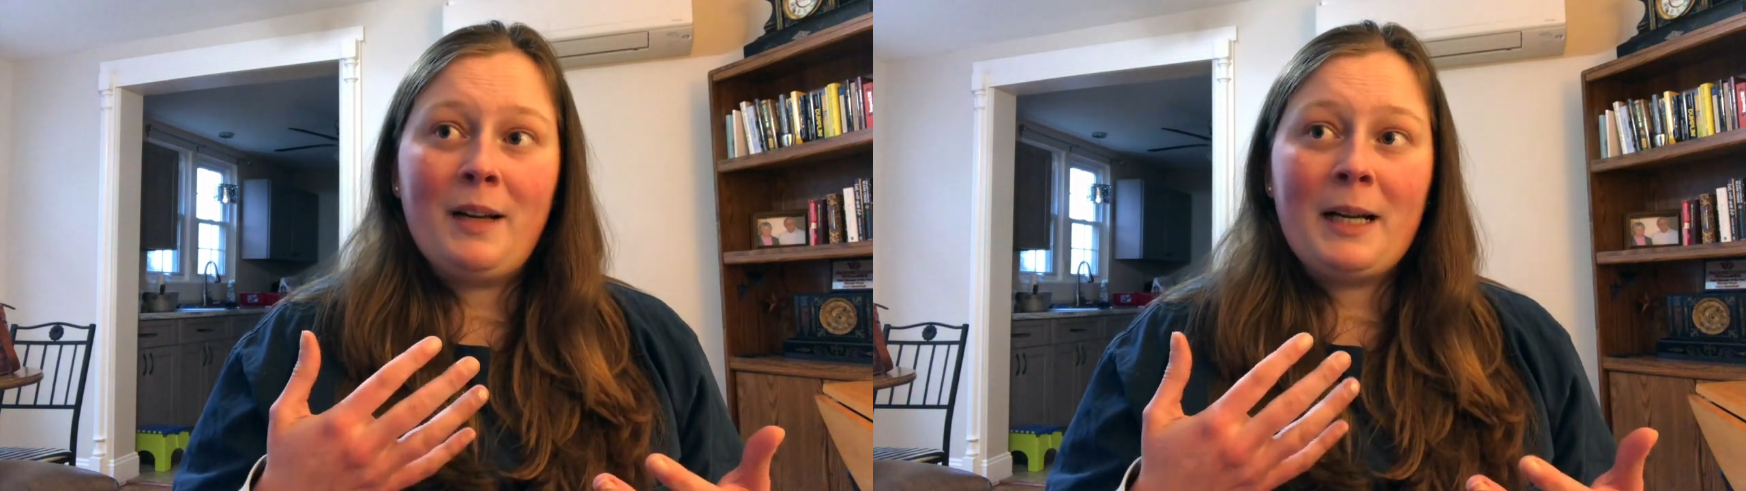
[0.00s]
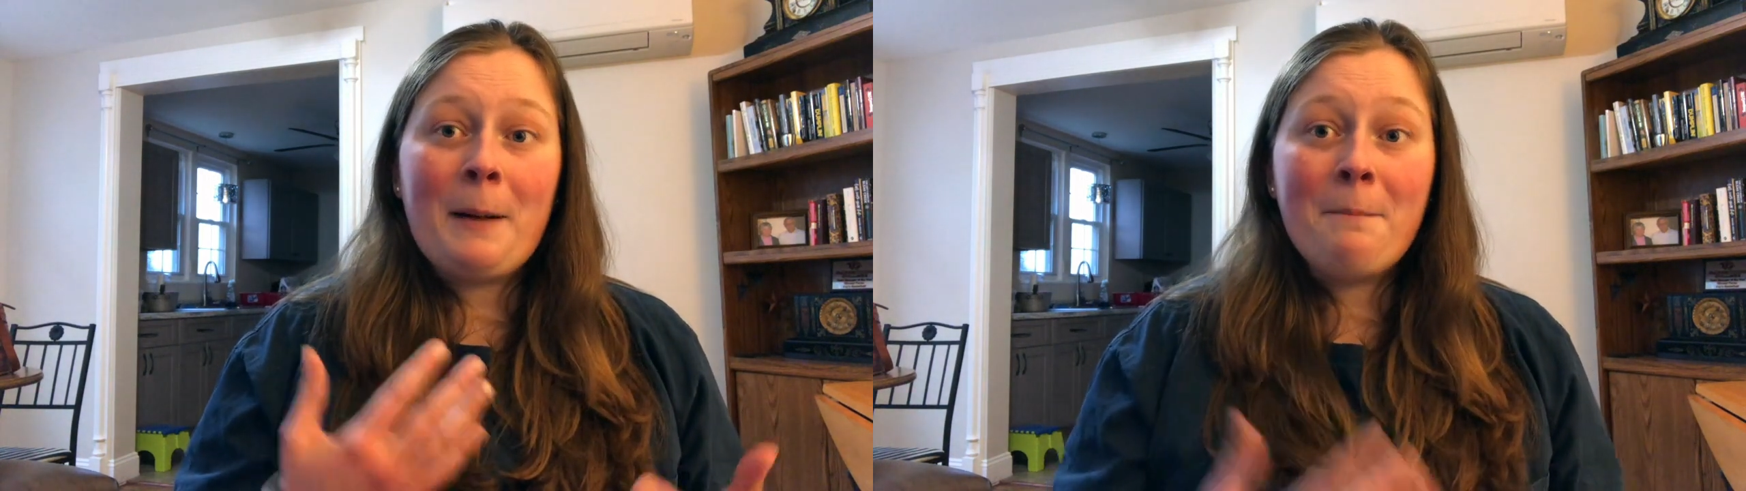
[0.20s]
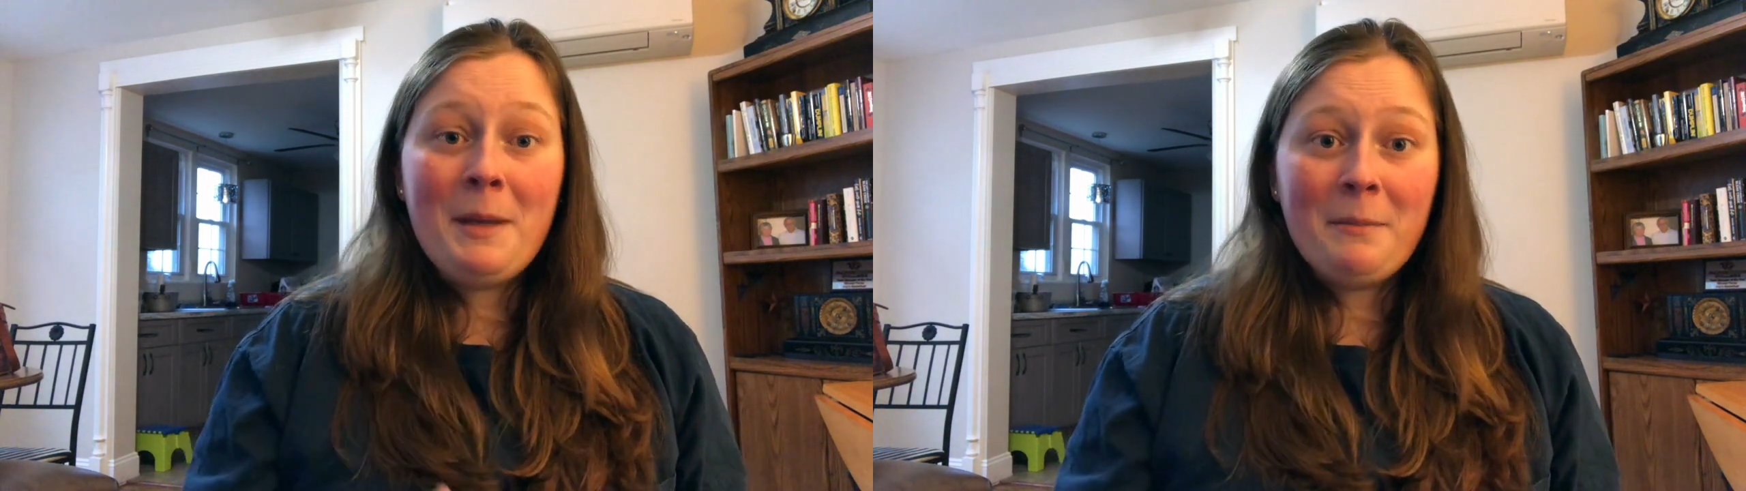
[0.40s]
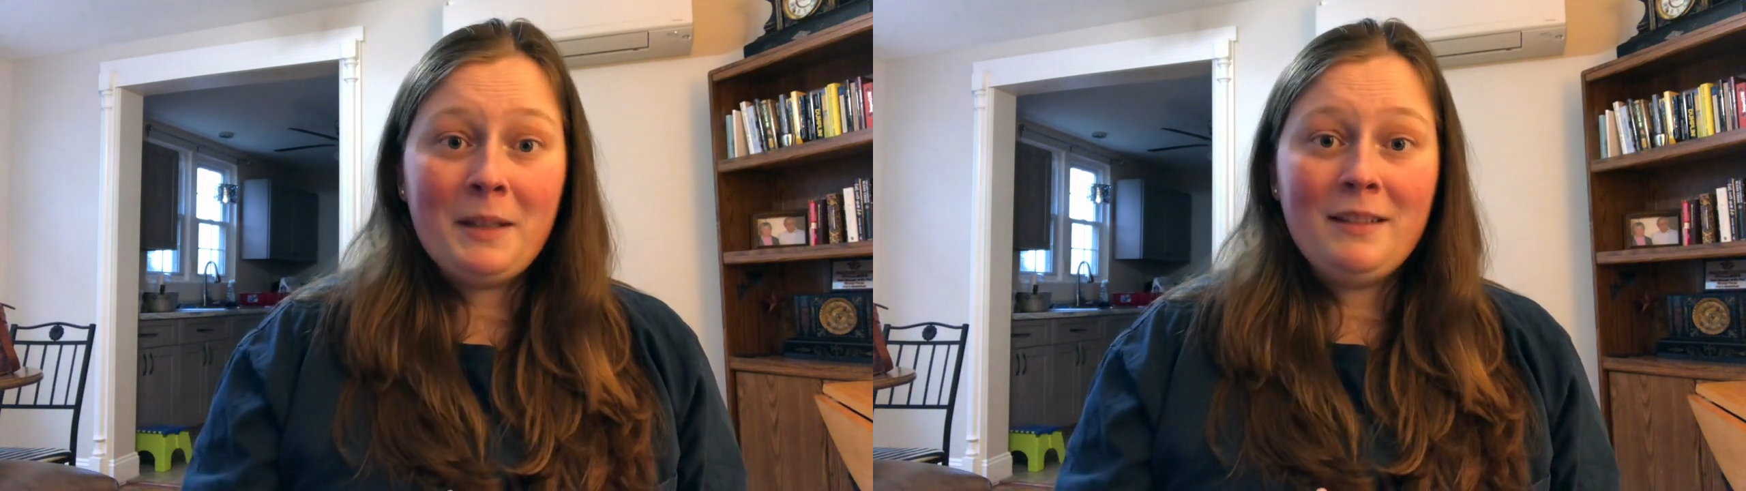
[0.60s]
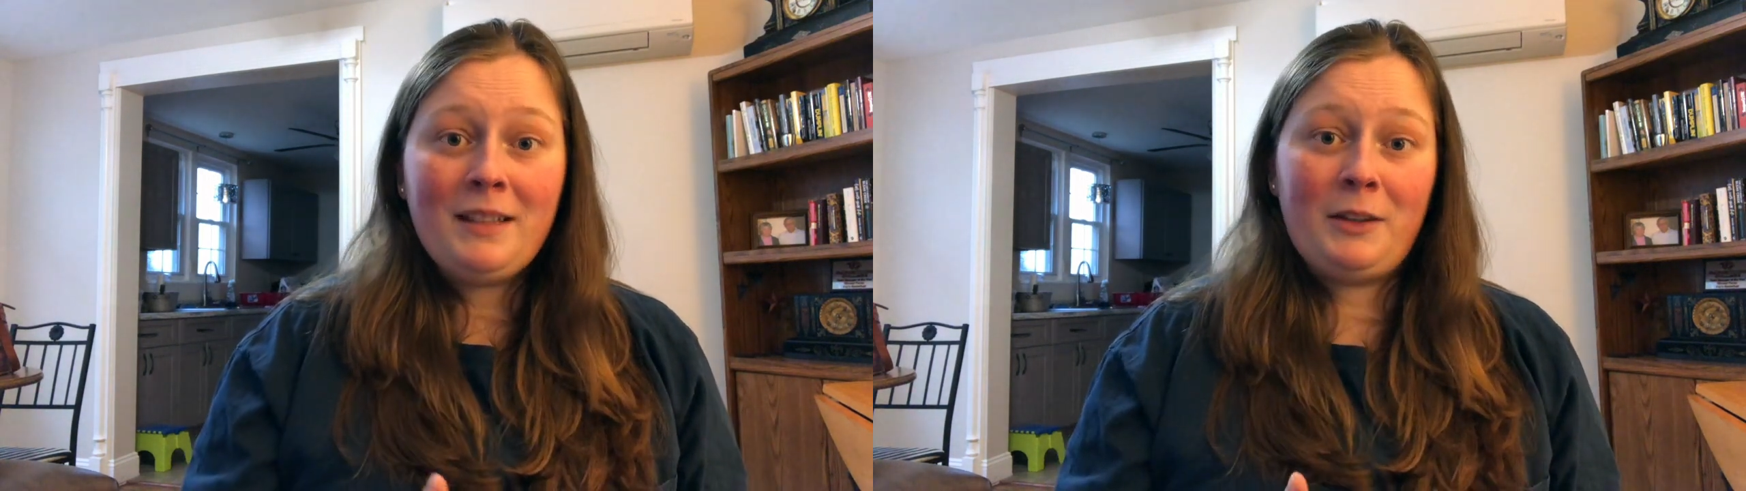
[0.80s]

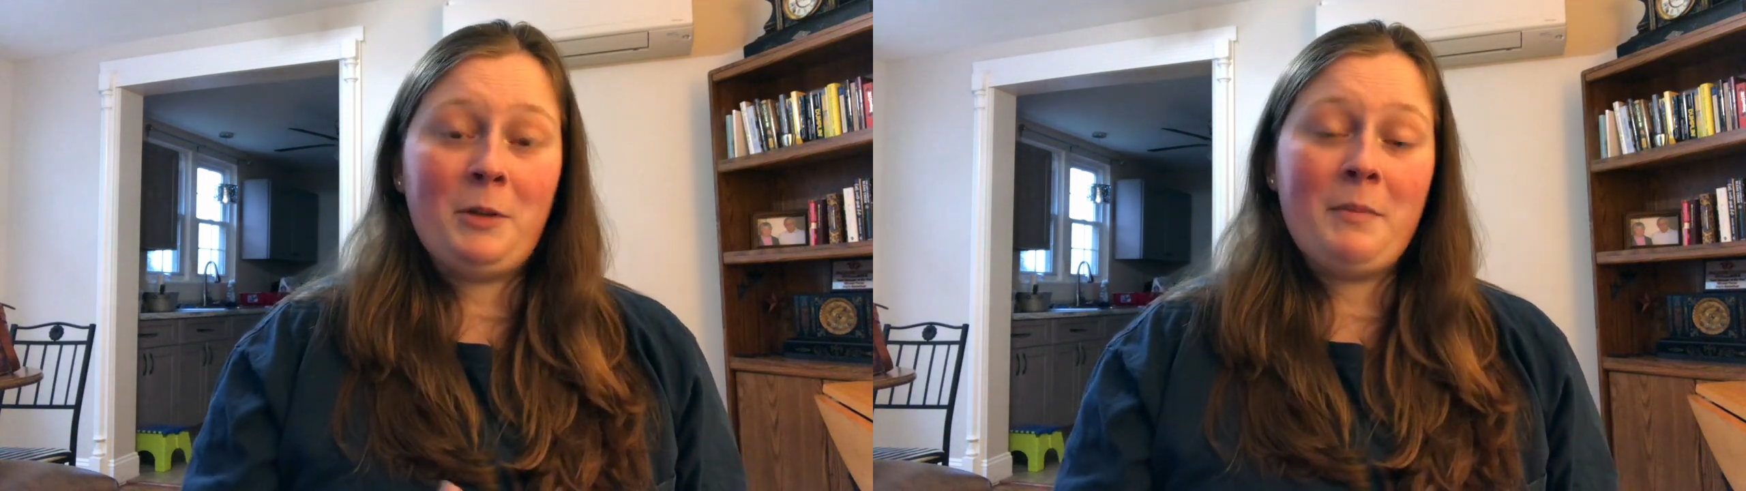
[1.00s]
commitment that they're